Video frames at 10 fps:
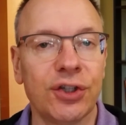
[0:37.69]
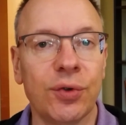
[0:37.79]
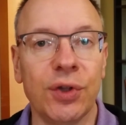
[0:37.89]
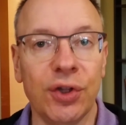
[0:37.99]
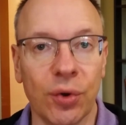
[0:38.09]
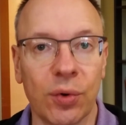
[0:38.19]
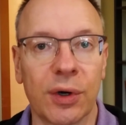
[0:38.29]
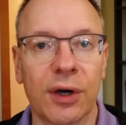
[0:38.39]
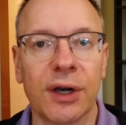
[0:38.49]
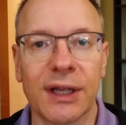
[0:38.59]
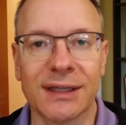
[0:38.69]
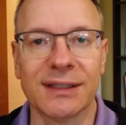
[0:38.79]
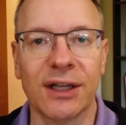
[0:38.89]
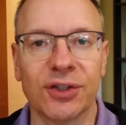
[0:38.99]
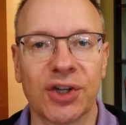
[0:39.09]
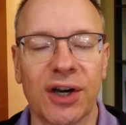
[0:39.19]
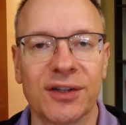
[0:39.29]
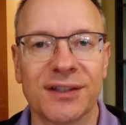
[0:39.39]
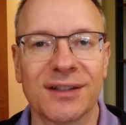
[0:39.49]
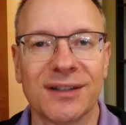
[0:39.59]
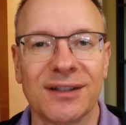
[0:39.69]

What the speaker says: to your Excel charts.